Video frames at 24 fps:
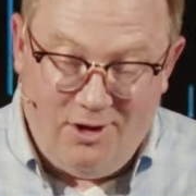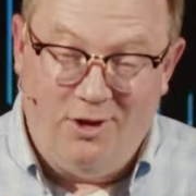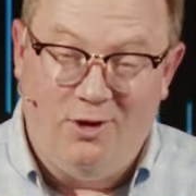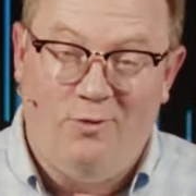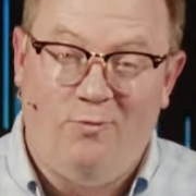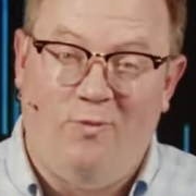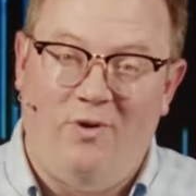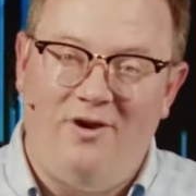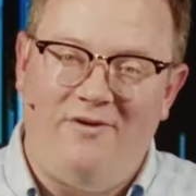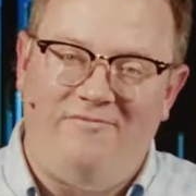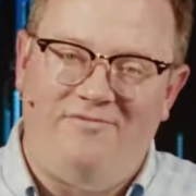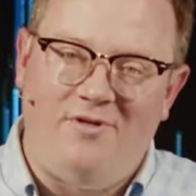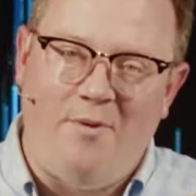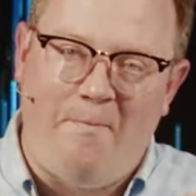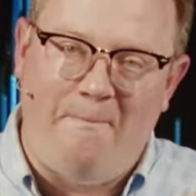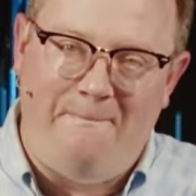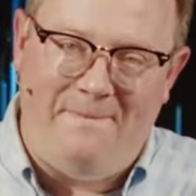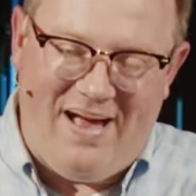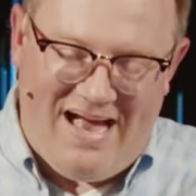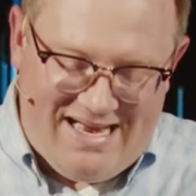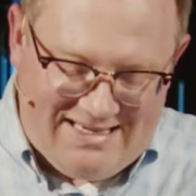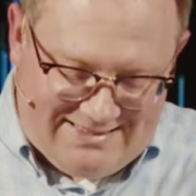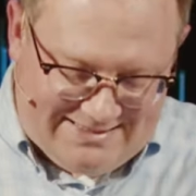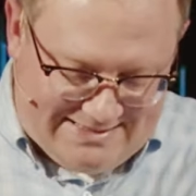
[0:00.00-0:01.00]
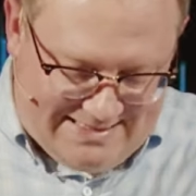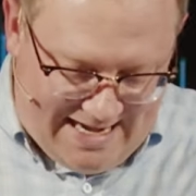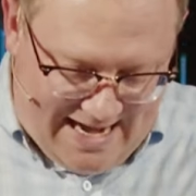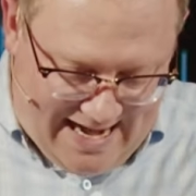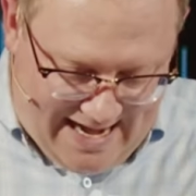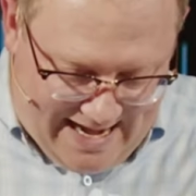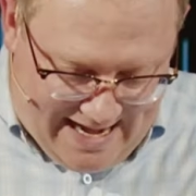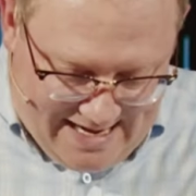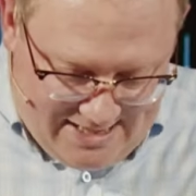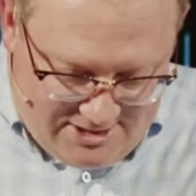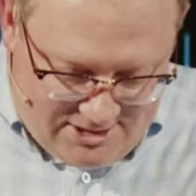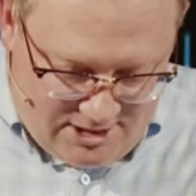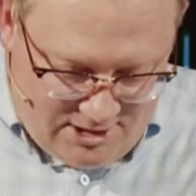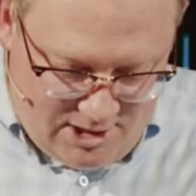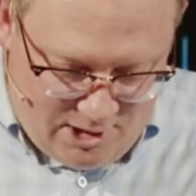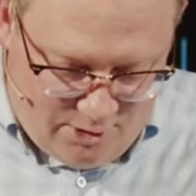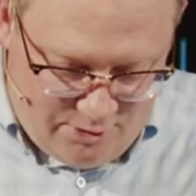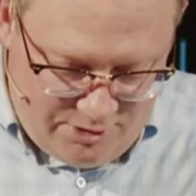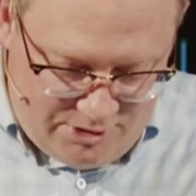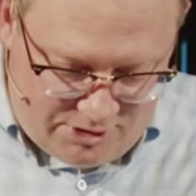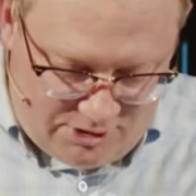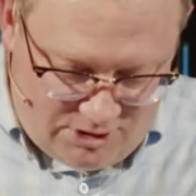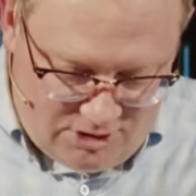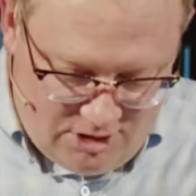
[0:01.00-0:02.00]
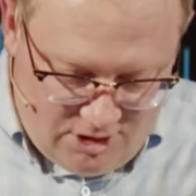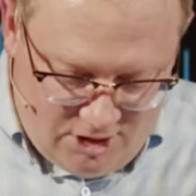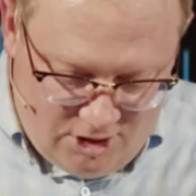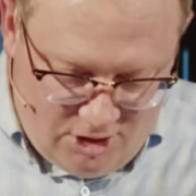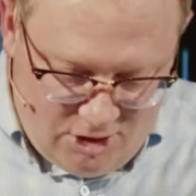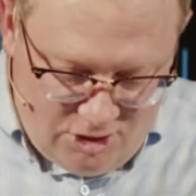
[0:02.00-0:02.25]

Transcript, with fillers: One of the best antidotes